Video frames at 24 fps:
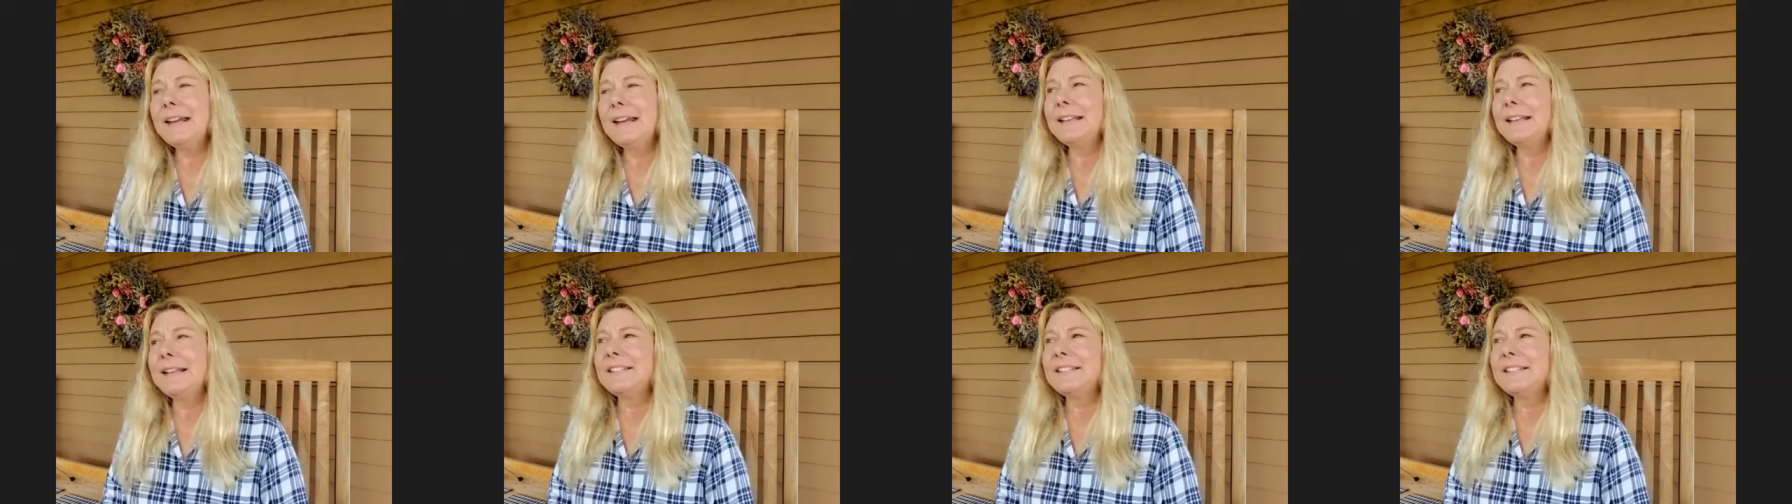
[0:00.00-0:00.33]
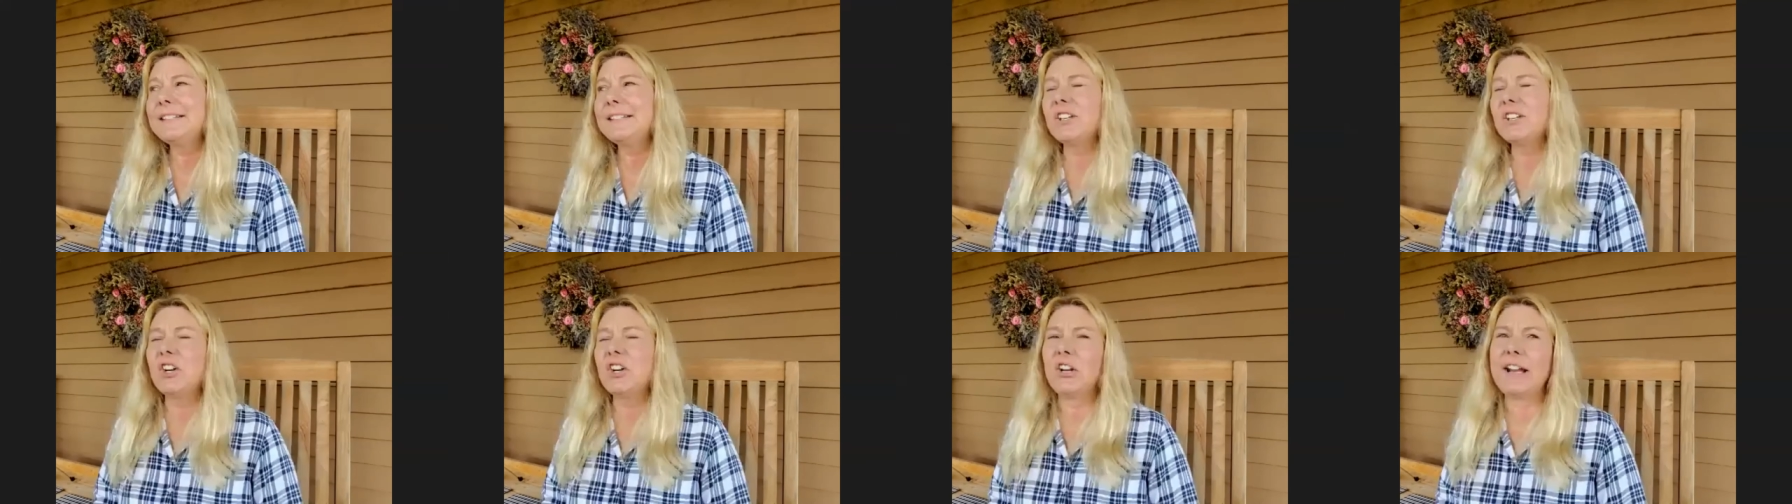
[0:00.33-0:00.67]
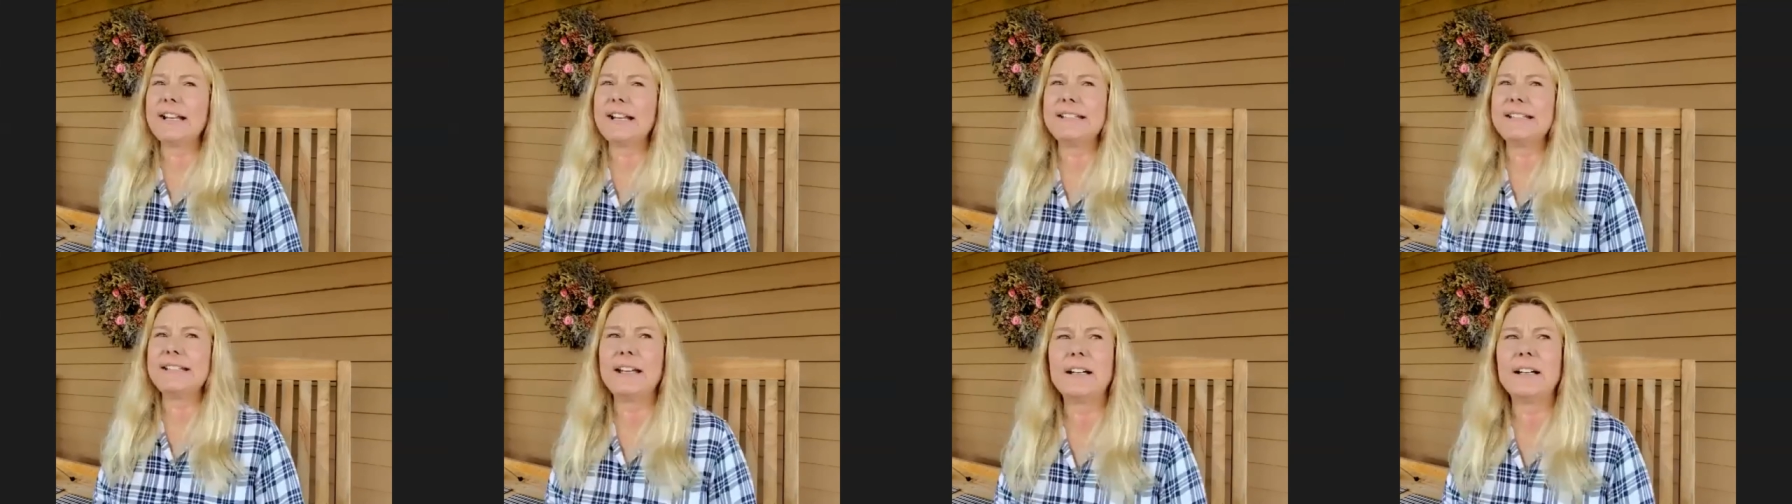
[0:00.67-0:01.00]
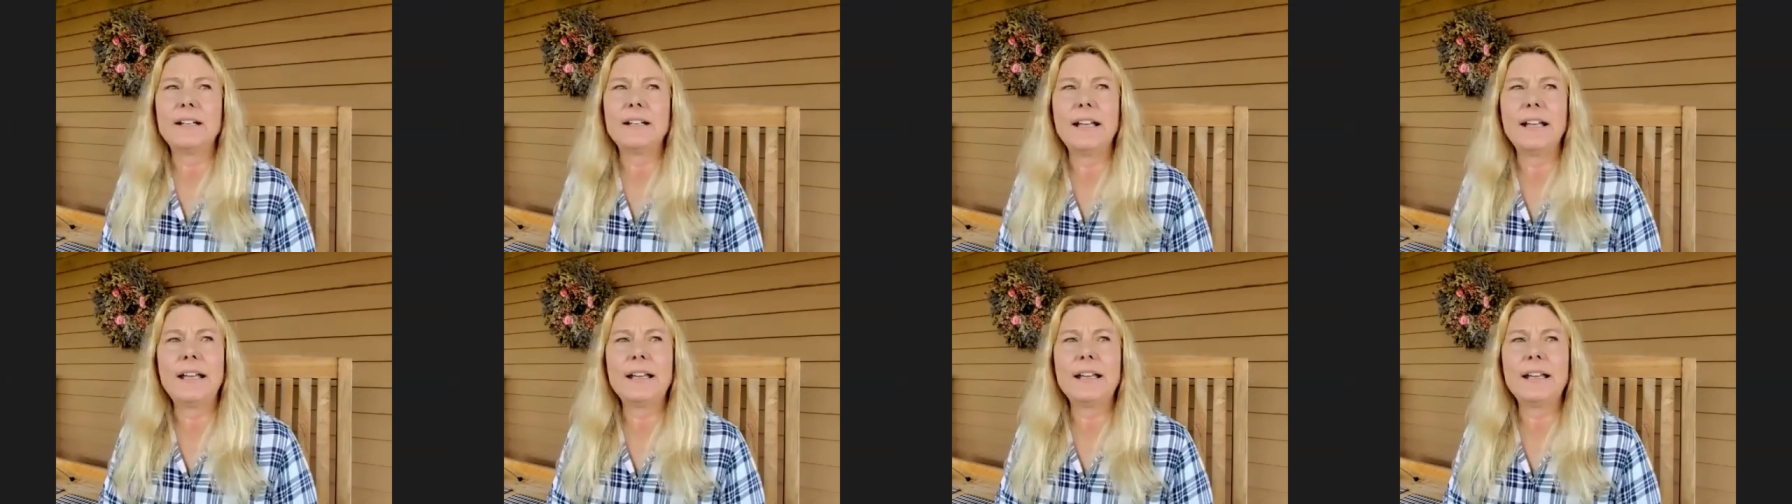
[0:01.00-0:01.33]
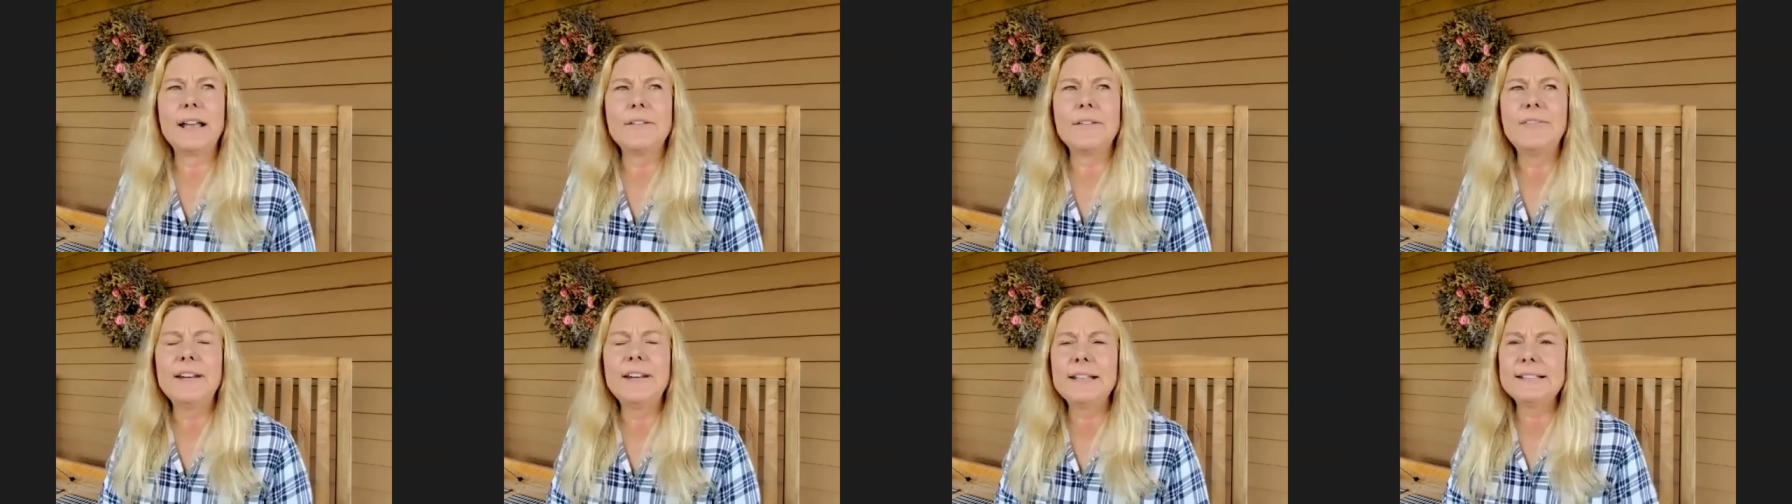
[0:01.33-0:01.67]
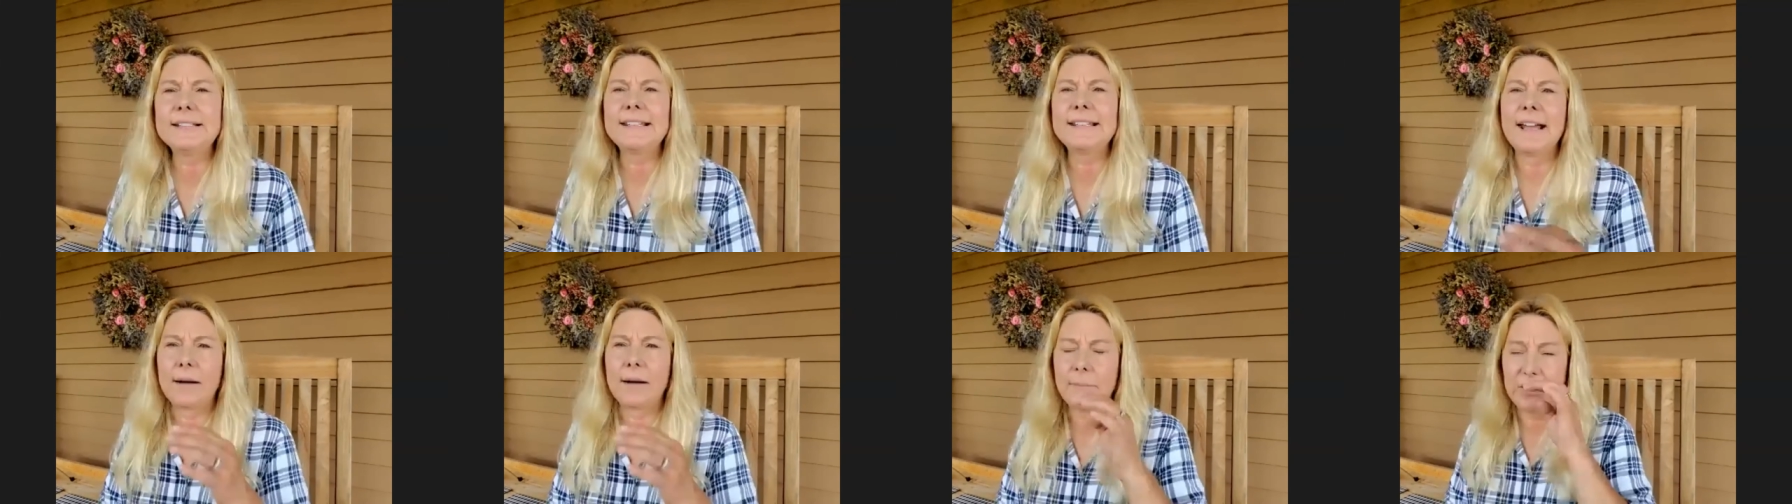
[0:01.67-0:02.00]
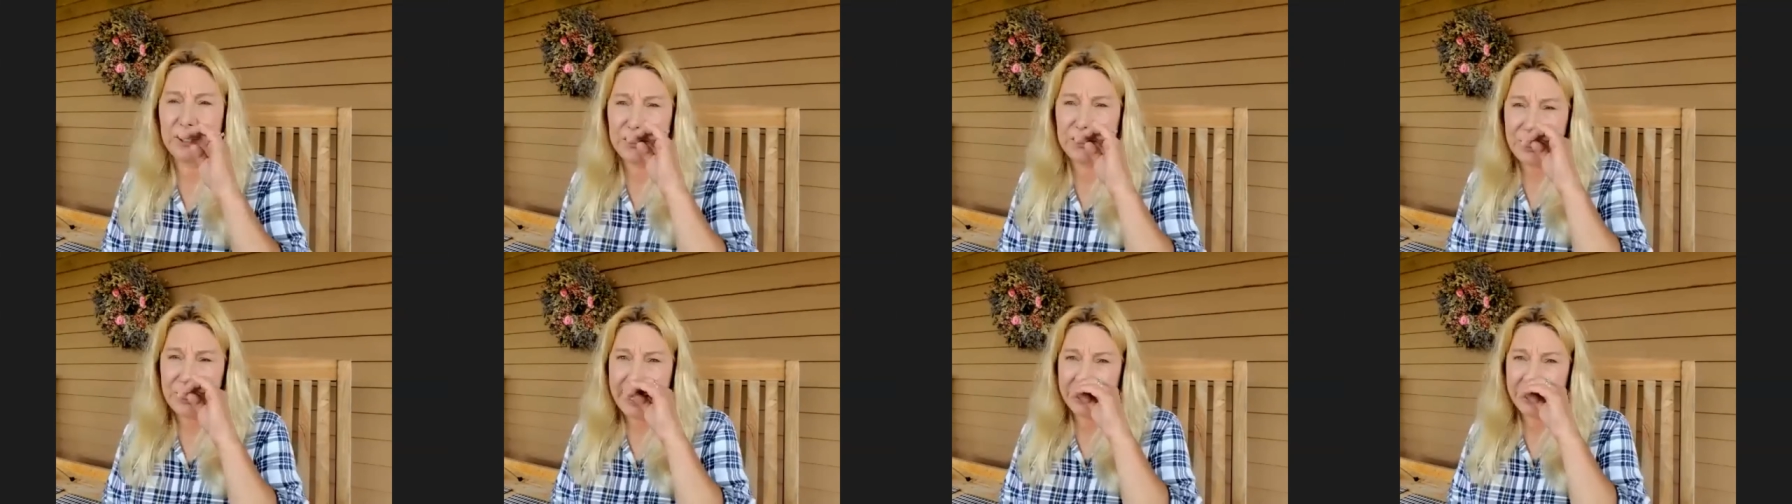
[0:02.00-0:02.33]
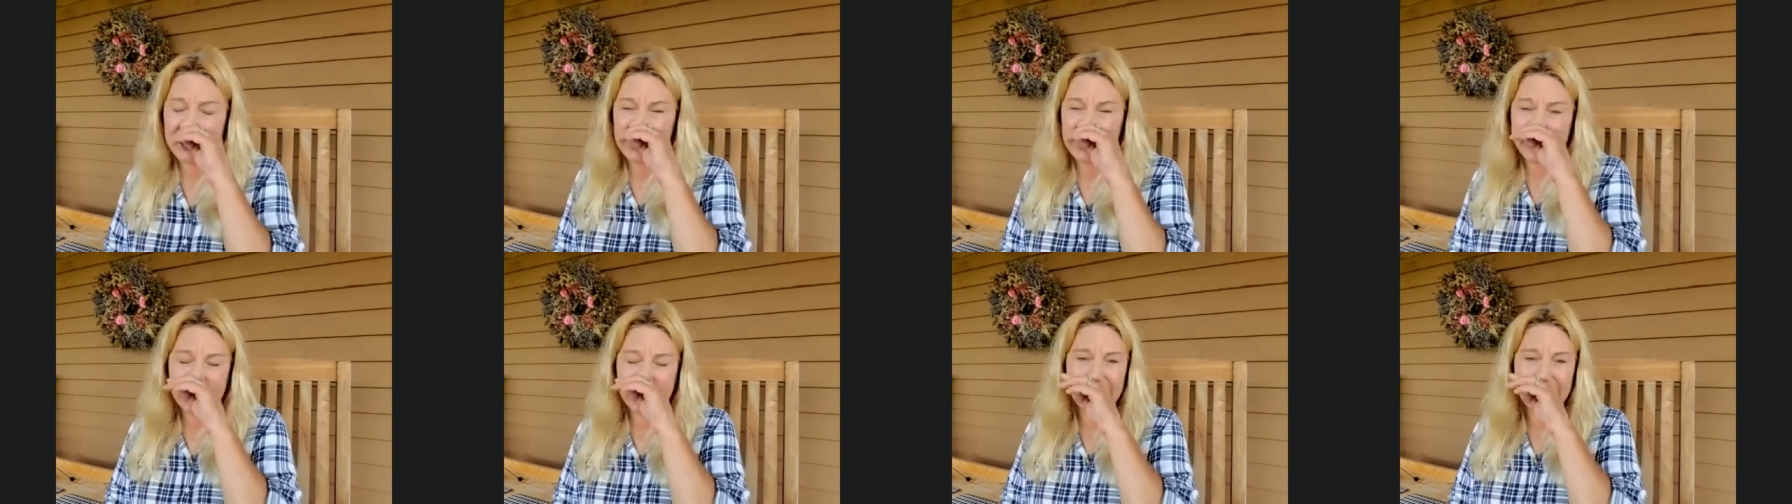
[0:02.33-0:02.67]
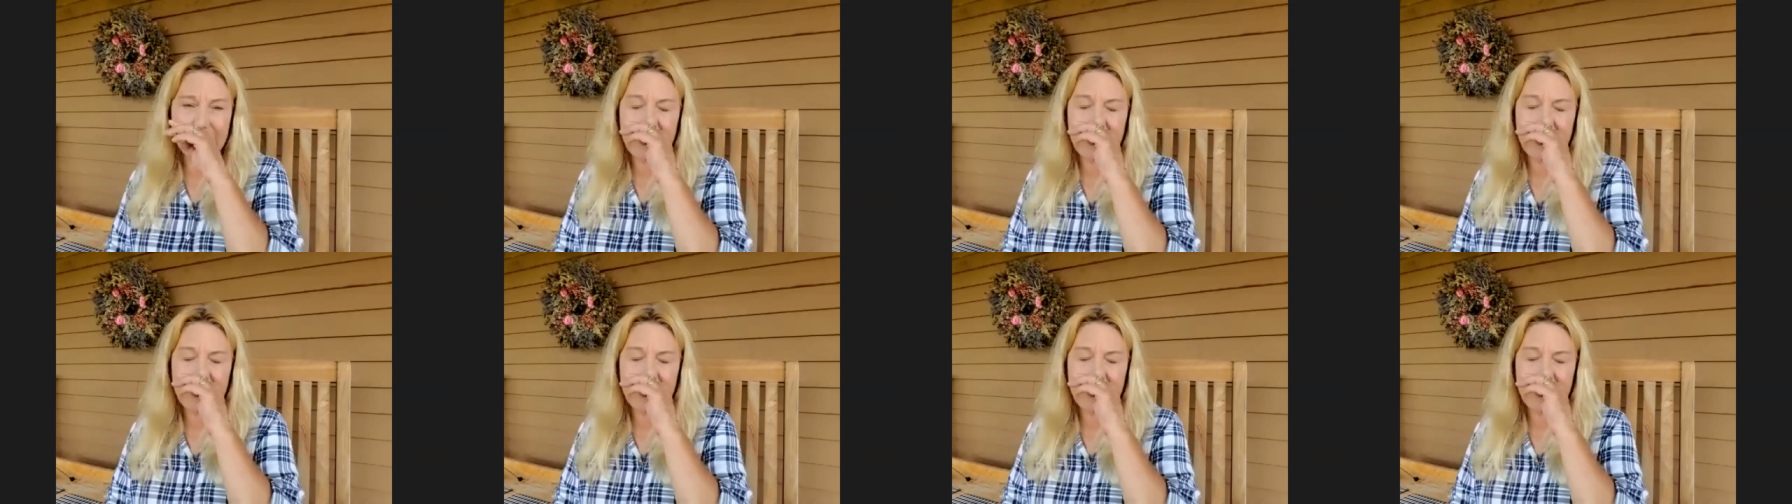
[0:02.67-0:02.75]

it is a good idea if it is that much changing.